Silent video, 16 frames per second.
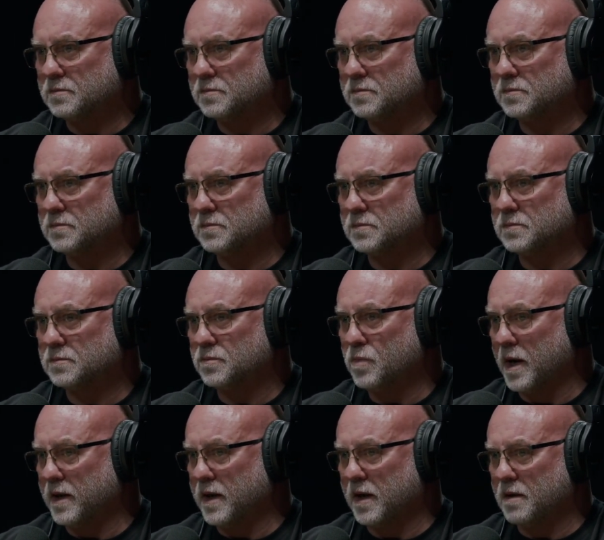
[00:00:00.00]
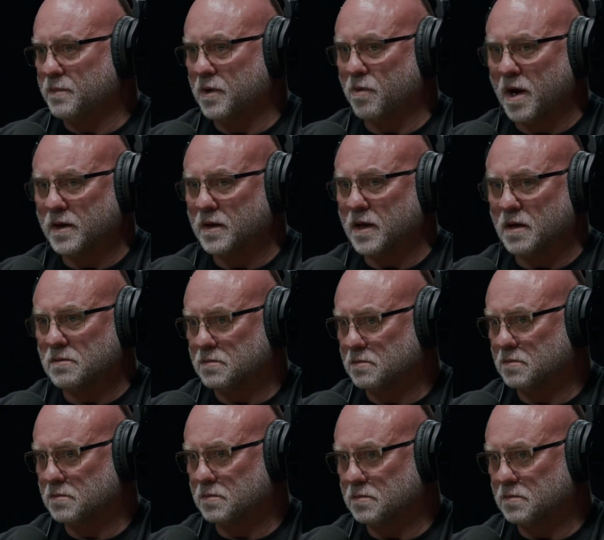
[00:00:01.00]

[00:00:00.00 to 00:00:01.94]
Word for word: Yeah. Why can't it be right now? That's right.